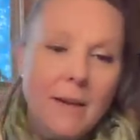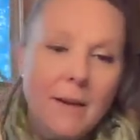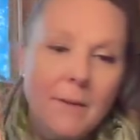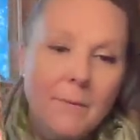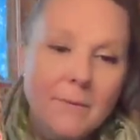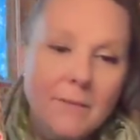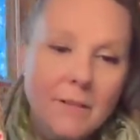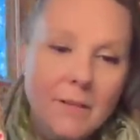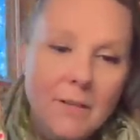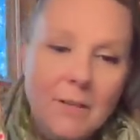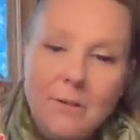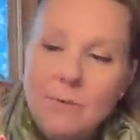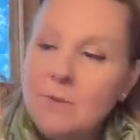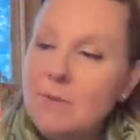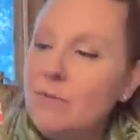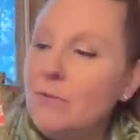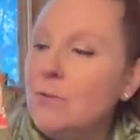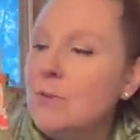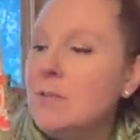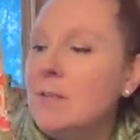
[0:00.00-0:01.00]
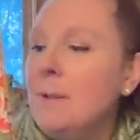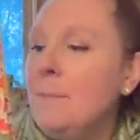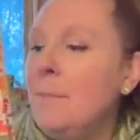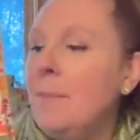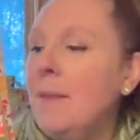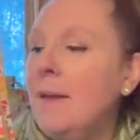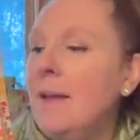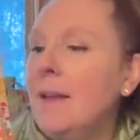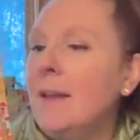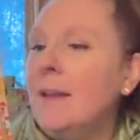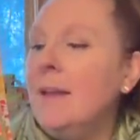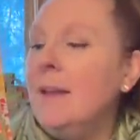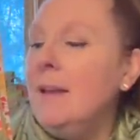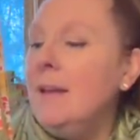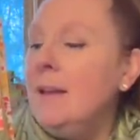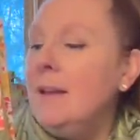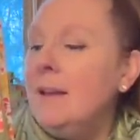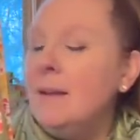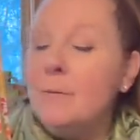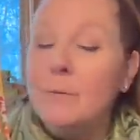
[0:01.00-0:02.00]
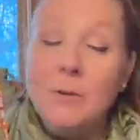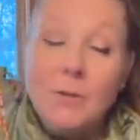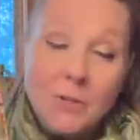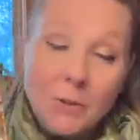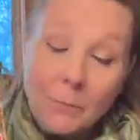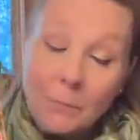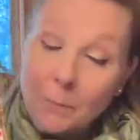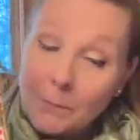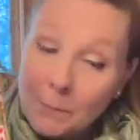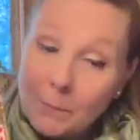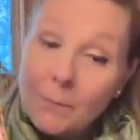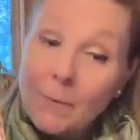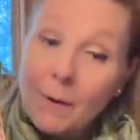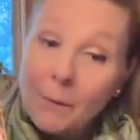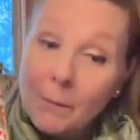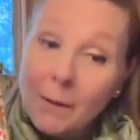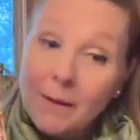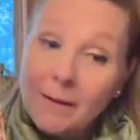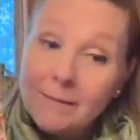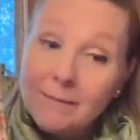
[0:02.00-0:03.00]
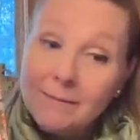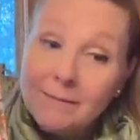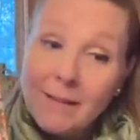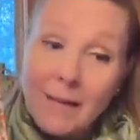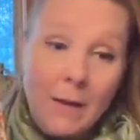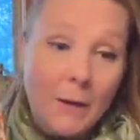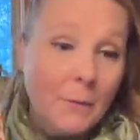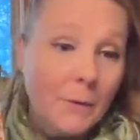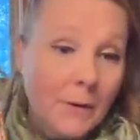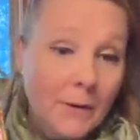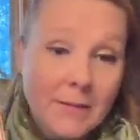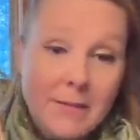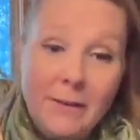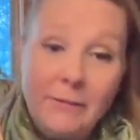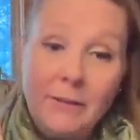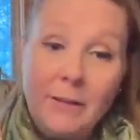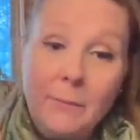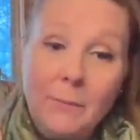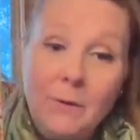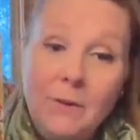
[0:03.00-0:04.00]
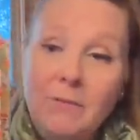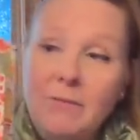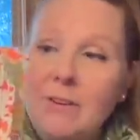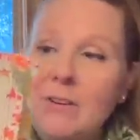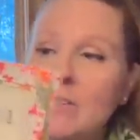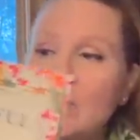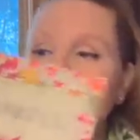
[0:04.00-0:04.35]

I was going to use it for something, which I will. I can definitely put a finish